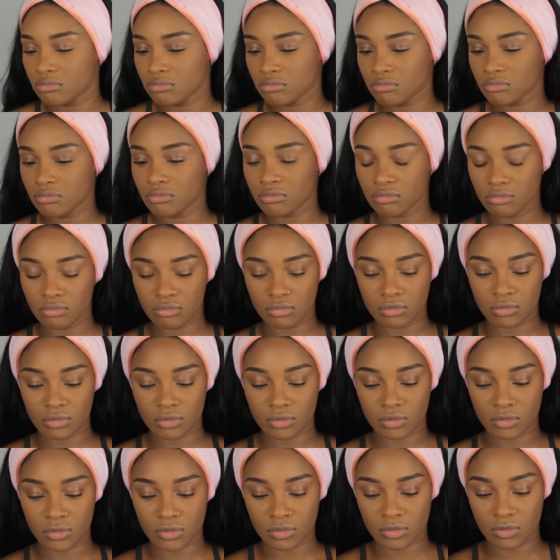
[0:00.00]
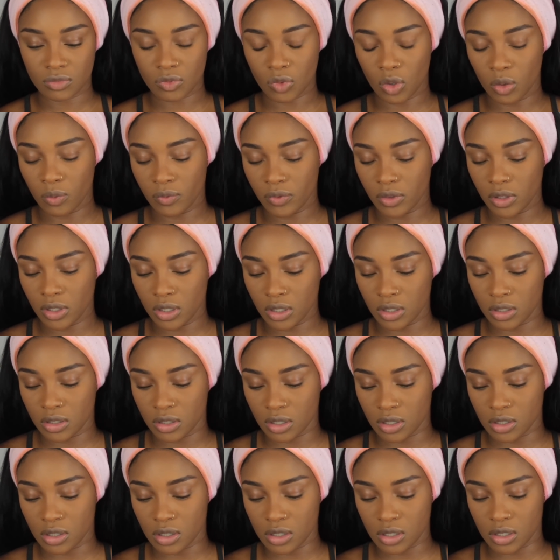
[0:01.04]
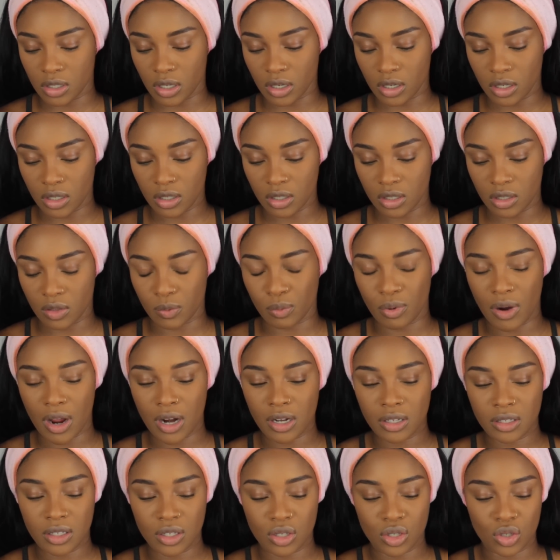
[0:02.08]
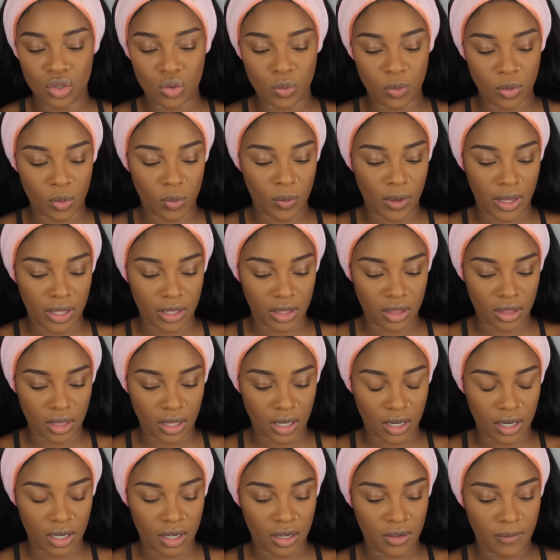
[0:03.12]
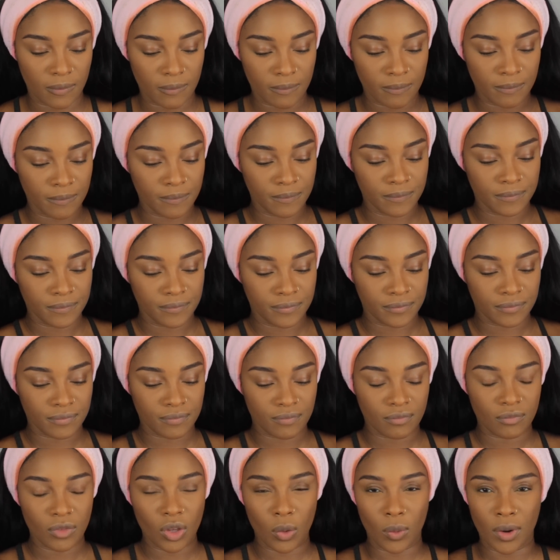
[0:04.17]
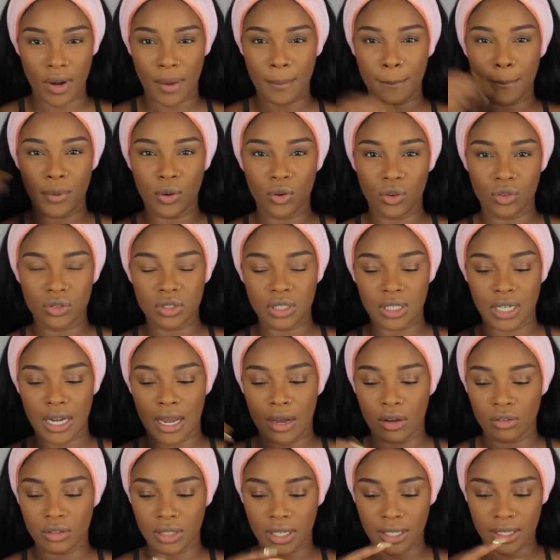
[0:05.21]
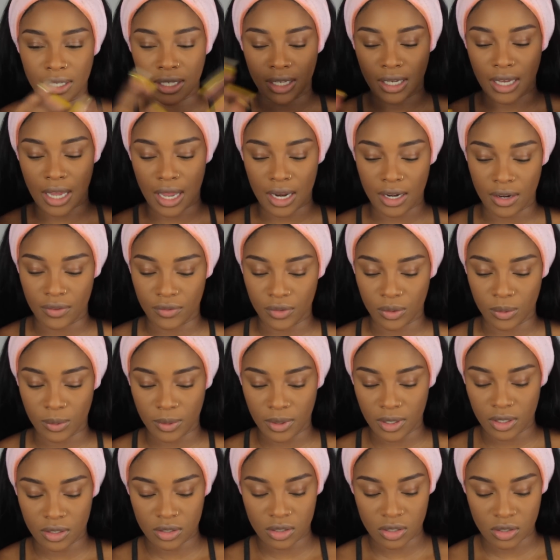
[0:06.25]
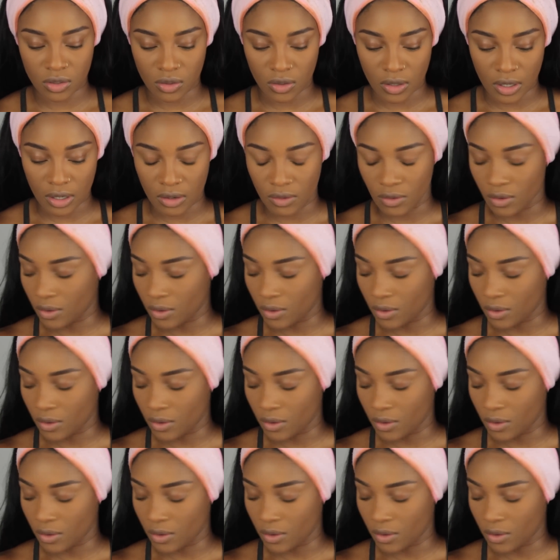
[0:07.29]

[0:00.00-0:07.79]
mm, Hopefully it does set it. The product is super wet. Like, when I pulled it out, like, it got everywhere. So,